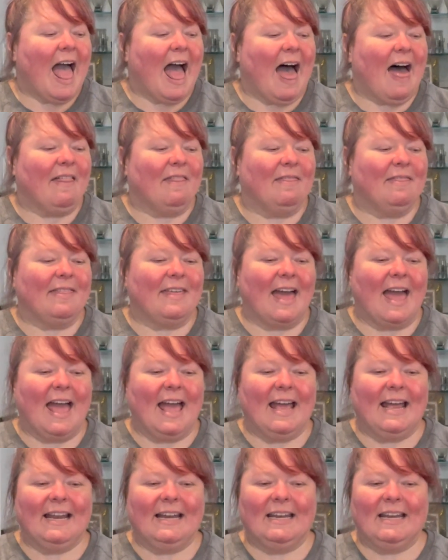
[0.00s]
And
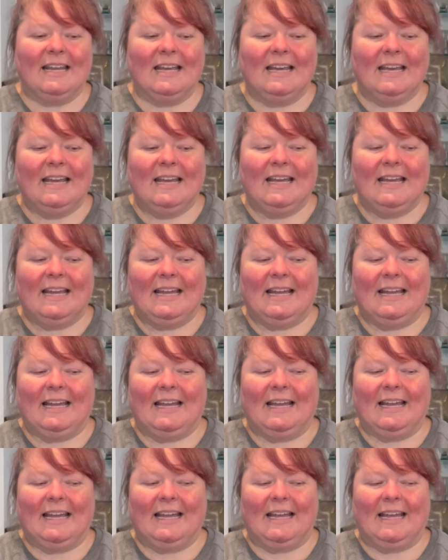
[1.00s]
then
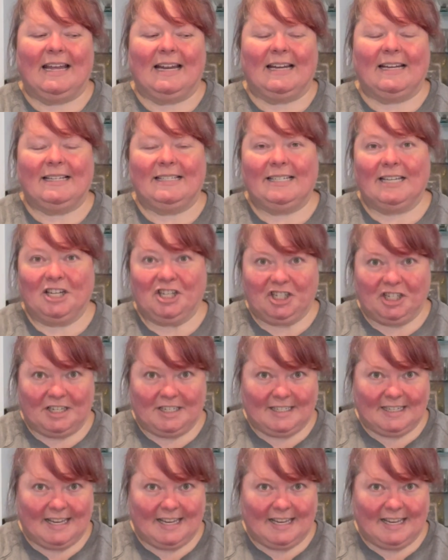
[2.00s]
in addition